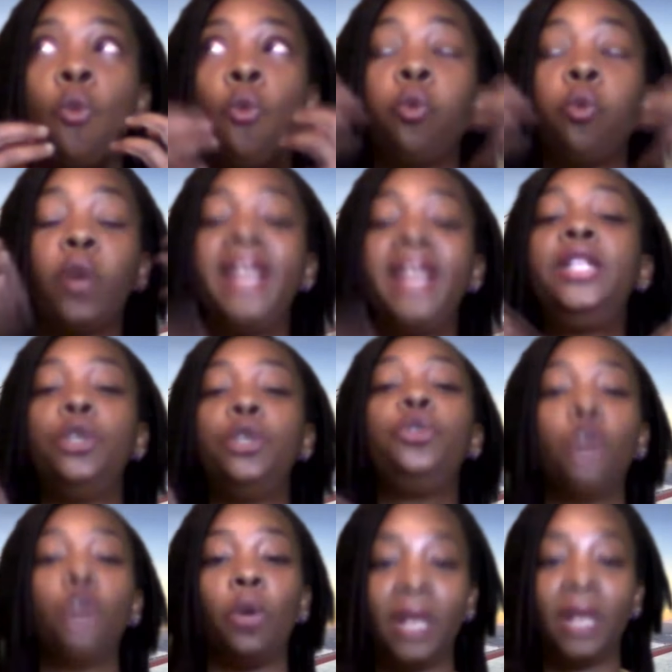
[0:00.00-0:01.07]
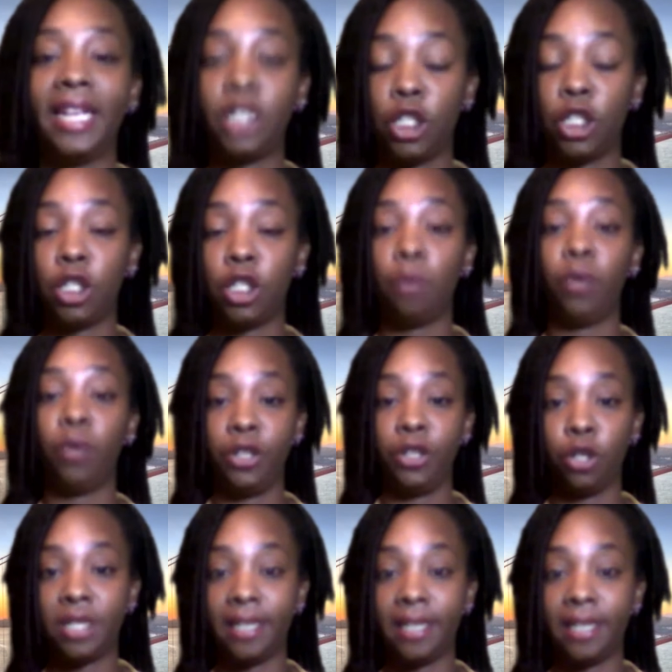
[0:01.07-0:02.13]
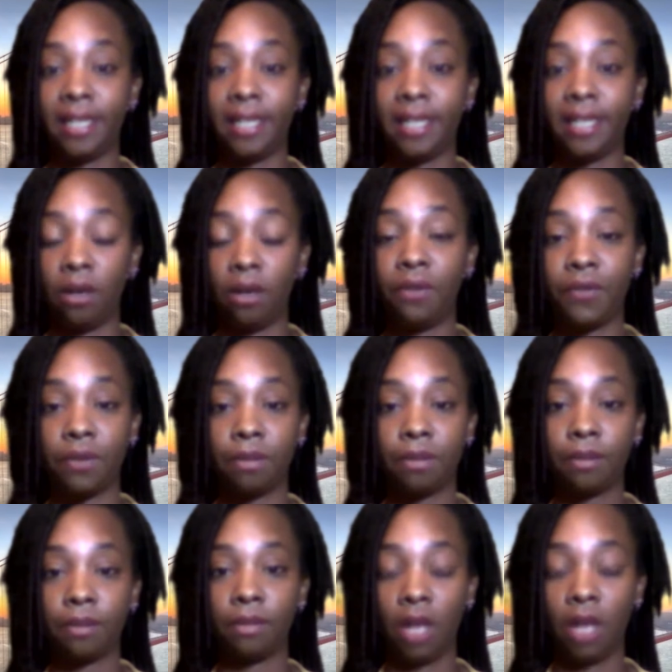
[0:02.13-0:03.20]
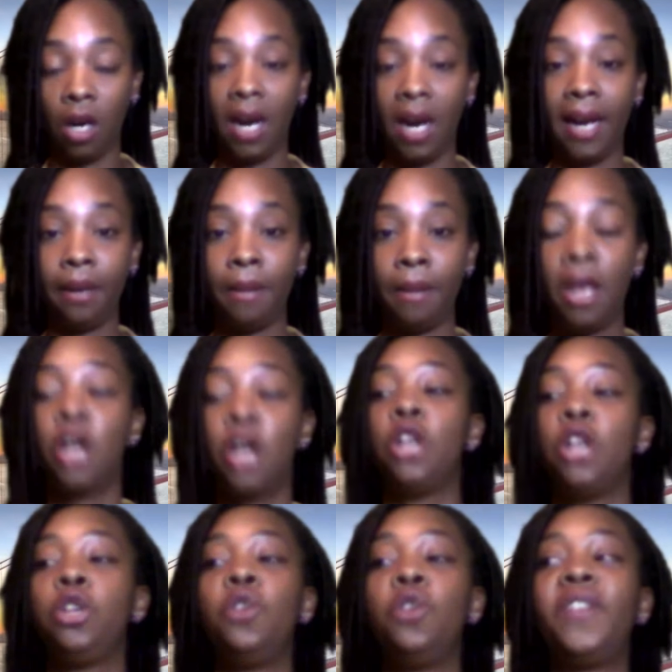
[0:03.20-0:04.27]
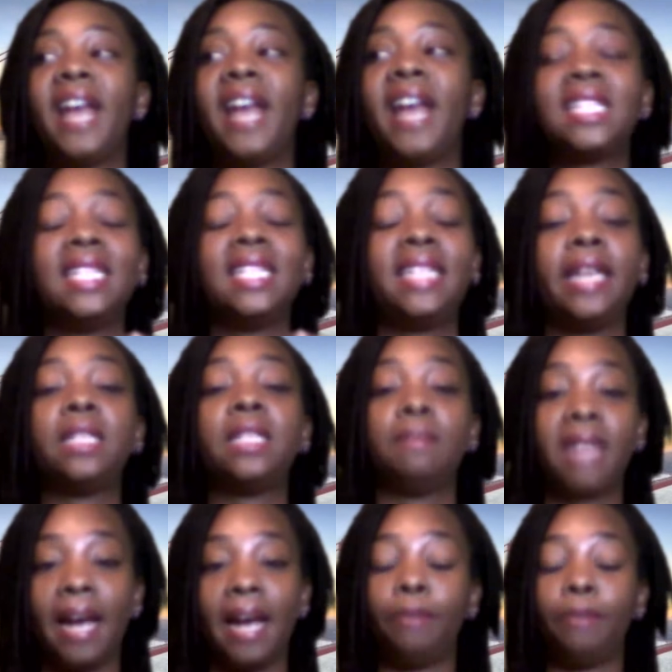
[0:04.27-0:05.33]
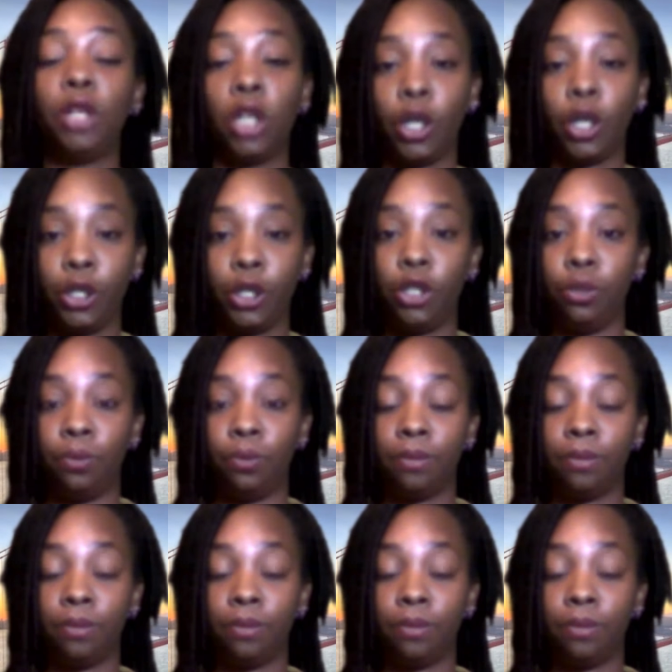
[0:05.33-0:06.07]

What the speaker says: redo your relationship with yourself. All right. You've got to take some time to learn you.